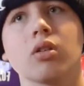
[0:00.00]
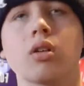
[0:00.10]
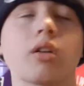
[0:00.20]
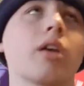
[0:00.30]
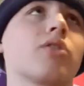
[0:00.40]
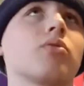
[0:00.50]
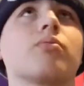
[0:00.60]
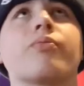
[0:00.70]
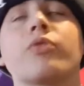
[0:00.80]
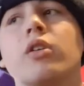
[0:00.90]
I guess
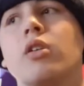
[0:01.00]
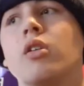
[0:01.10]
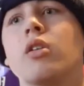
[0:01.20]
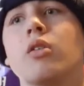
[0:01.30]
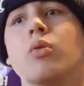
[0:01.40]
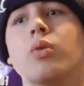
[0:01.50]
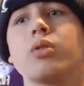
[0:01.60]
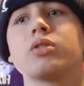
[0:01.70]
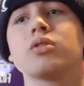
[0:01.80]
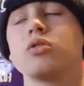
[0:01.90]
we
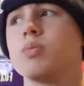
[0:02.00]
always lose